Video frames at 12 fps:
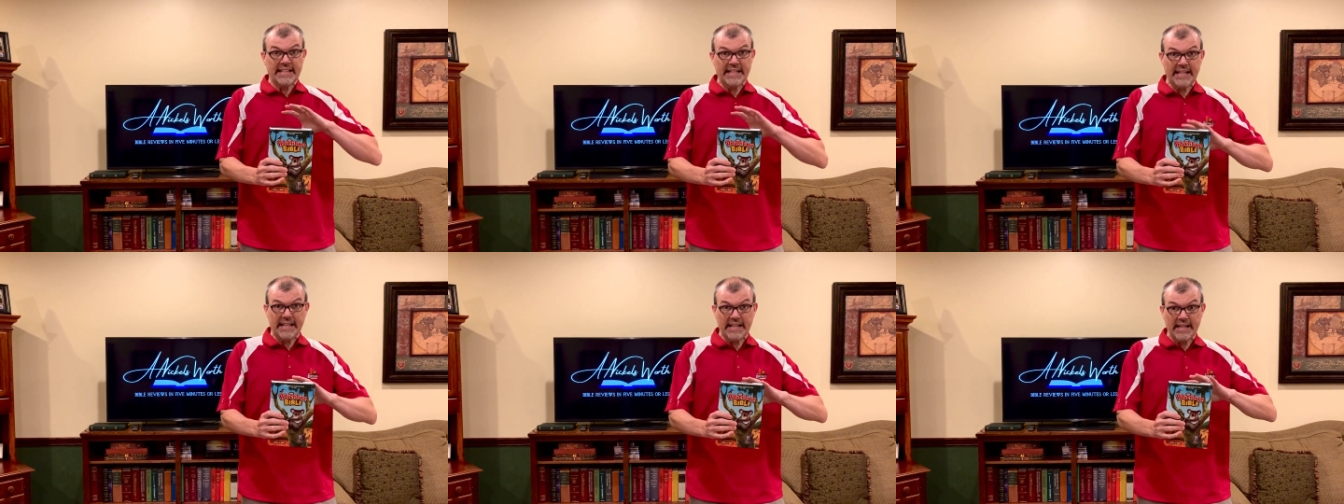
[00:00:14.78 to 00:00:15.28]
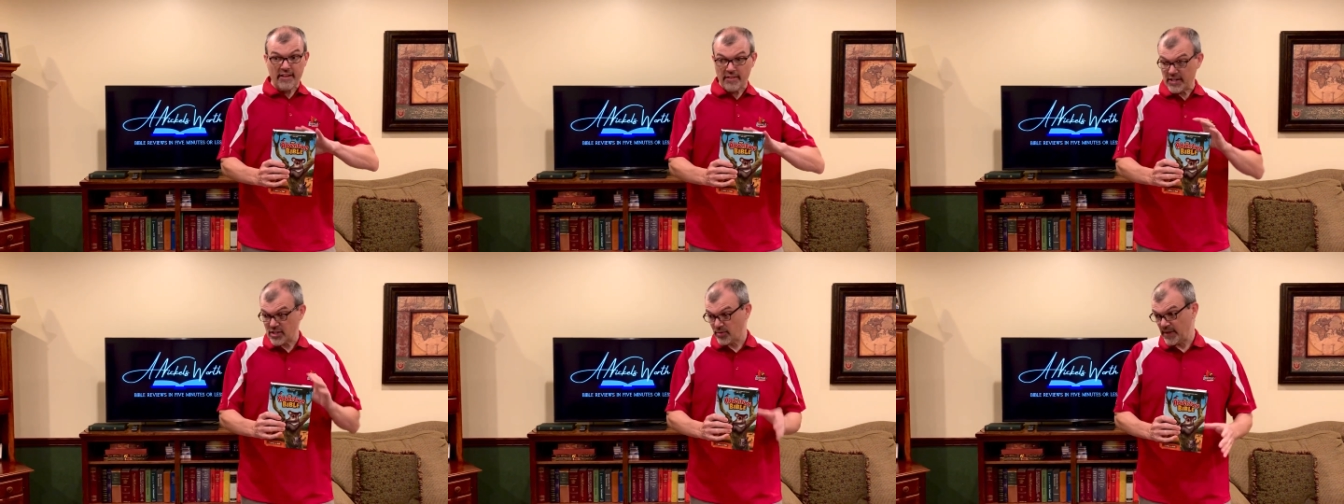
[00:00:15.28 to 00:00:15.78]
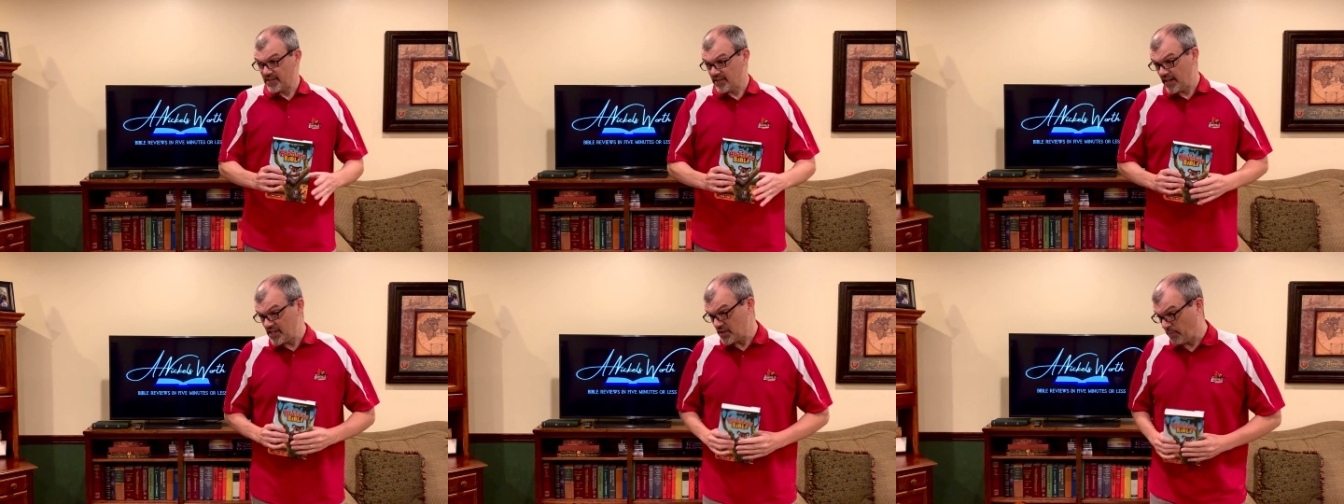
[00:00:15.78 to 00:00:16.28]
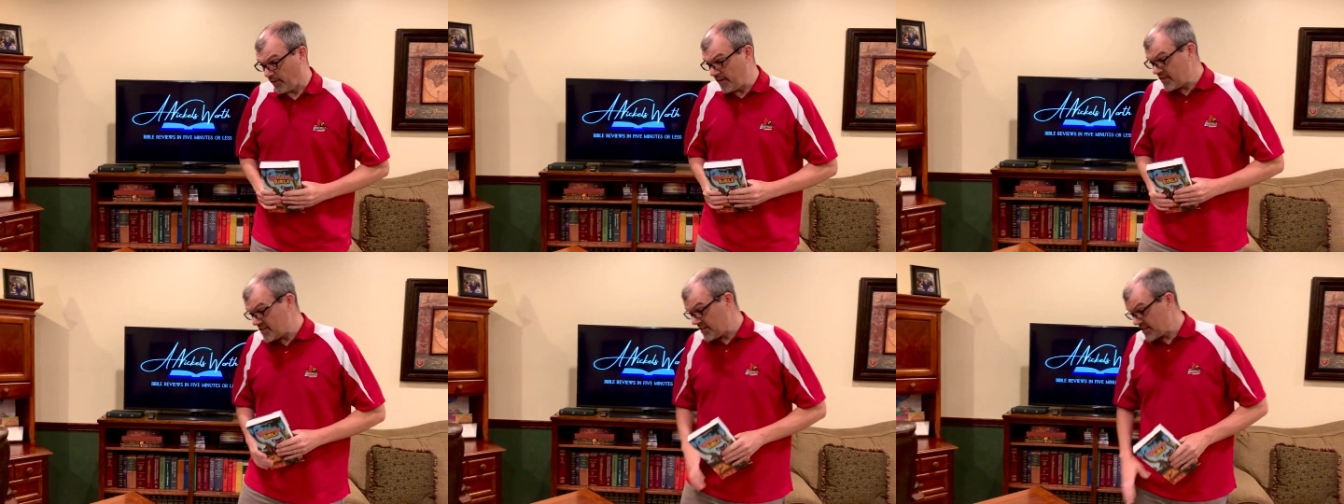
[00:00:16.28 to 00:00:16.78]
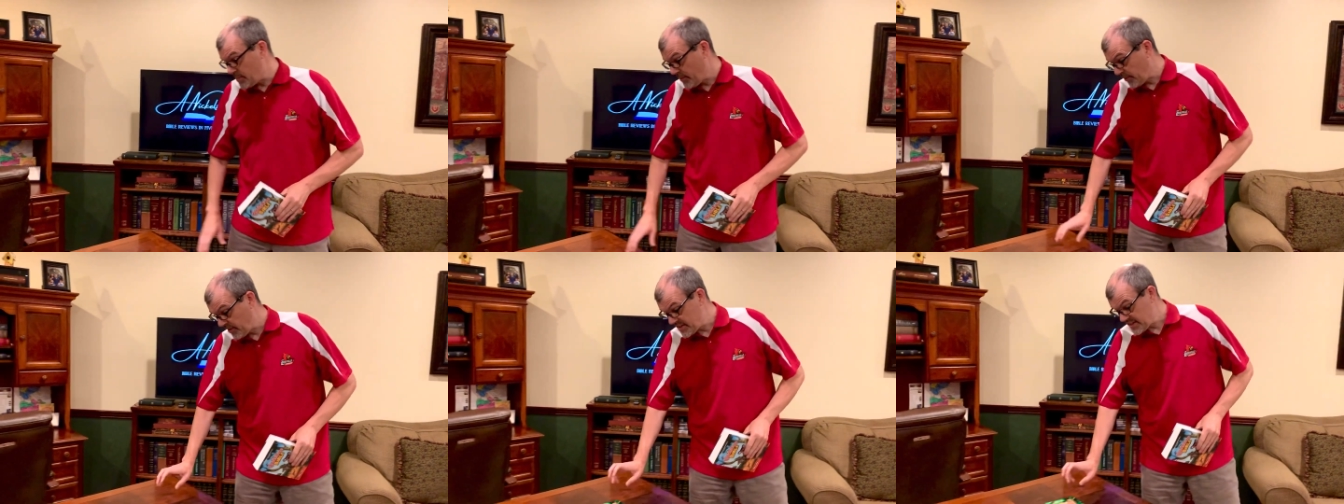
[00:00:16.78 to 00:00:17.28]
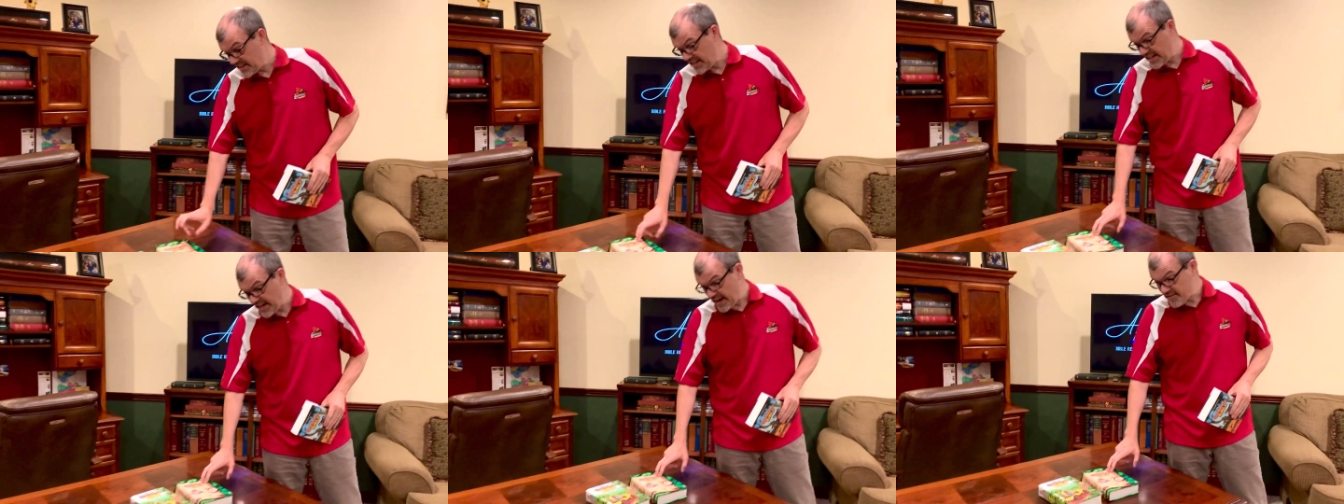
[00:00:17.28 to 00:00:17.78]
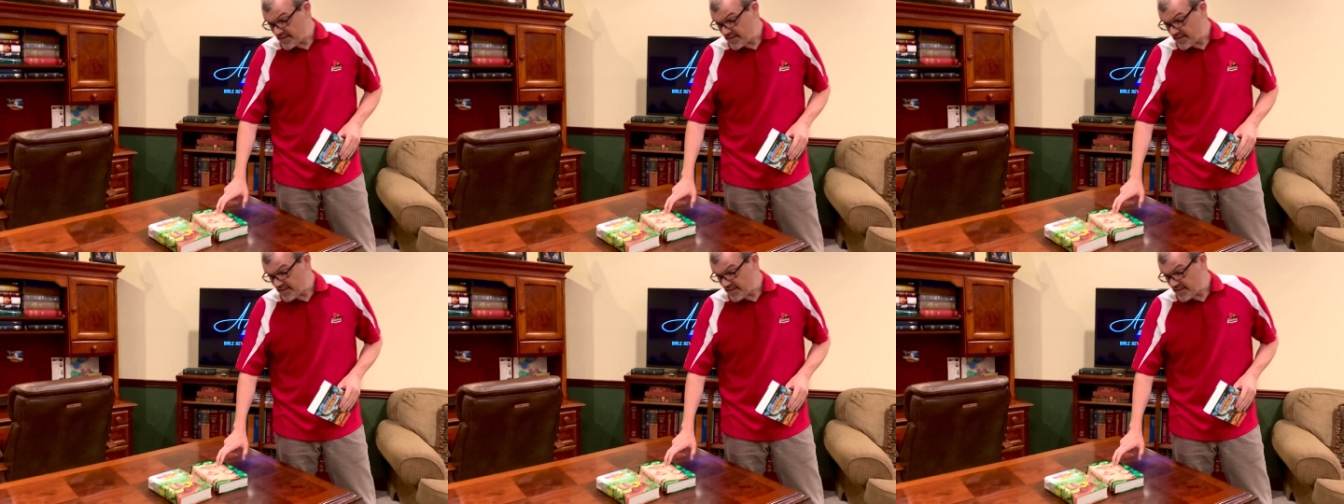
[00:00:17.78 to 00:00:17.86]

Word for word: in this translation. Previously it's been released in the N I